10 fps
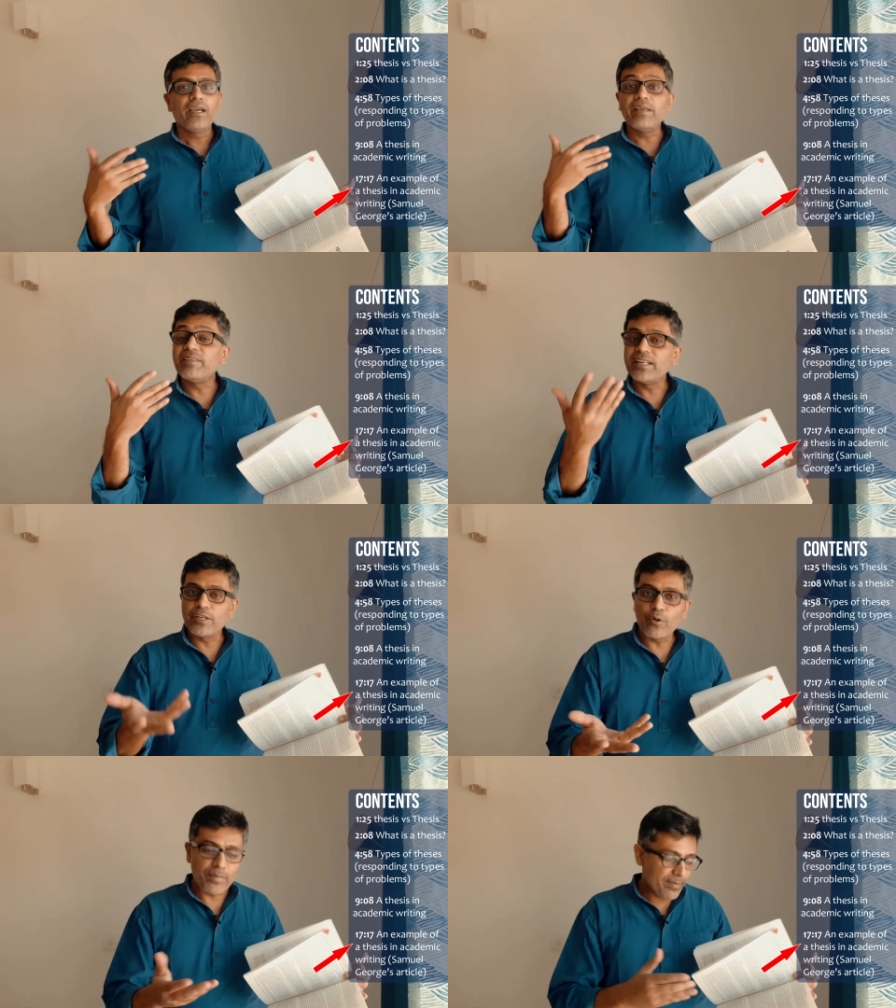even
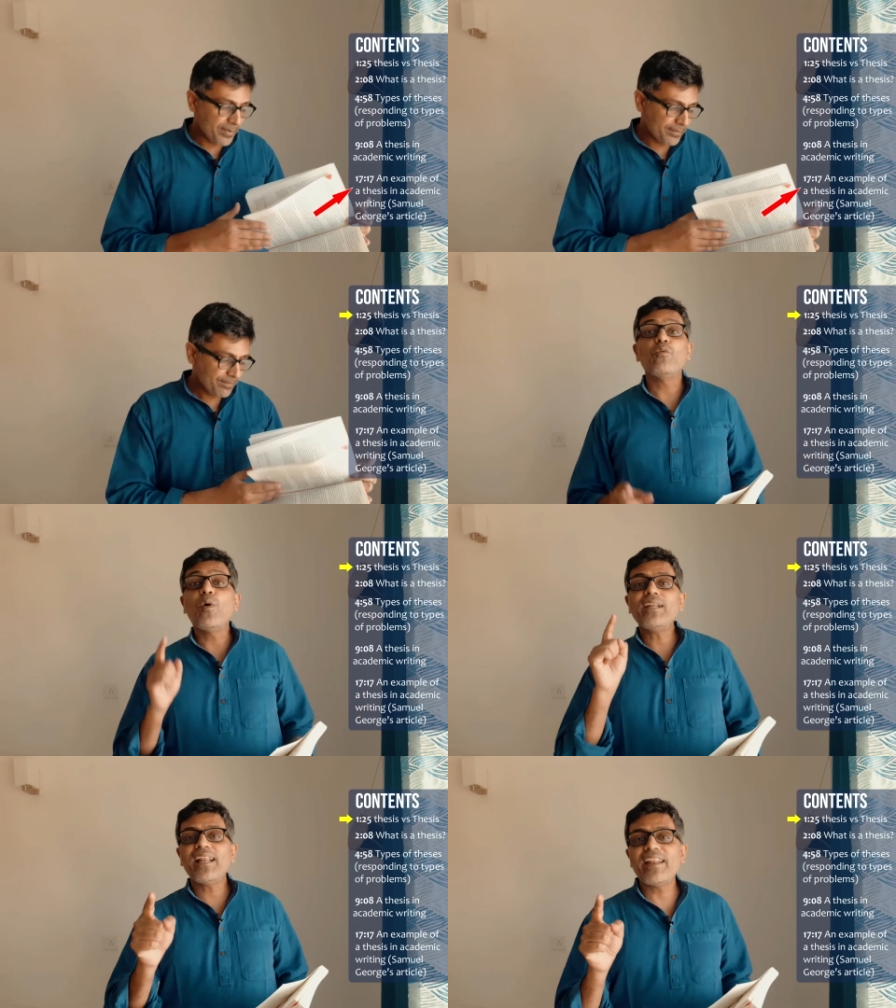in your paper.
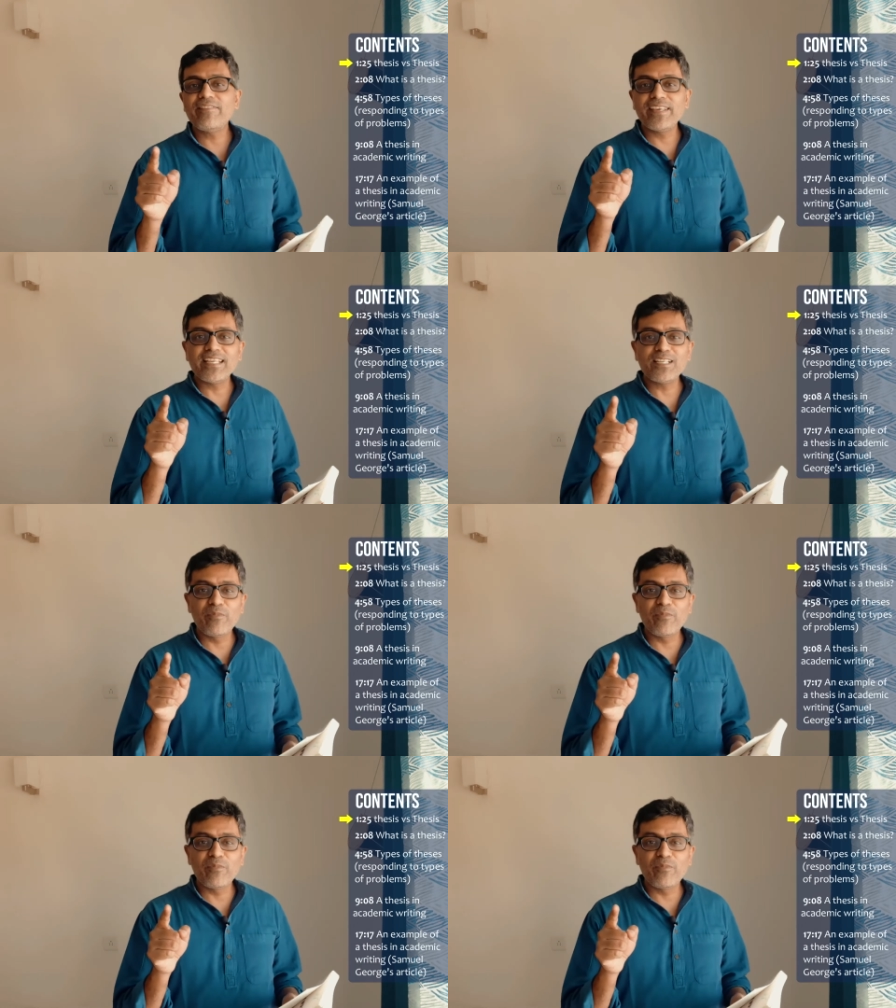One clarification